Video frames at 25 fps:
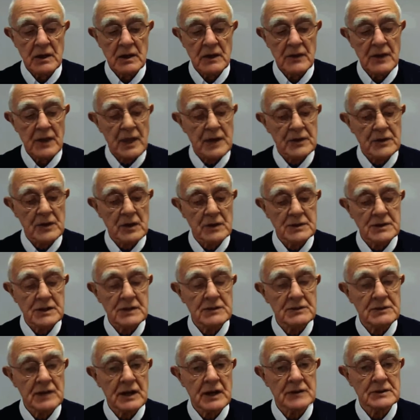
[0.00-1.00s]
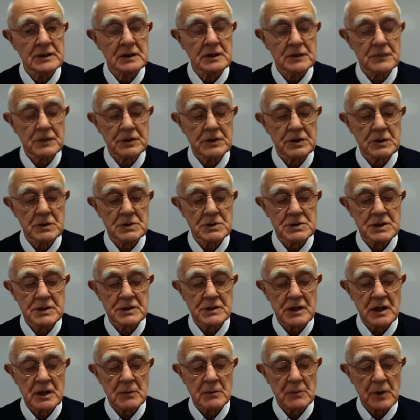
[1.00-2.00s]
They are not intended for use in
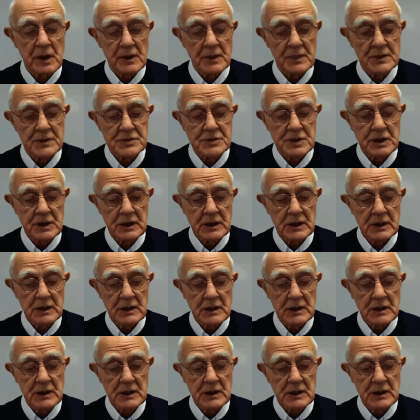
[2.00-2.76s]
the laboratory.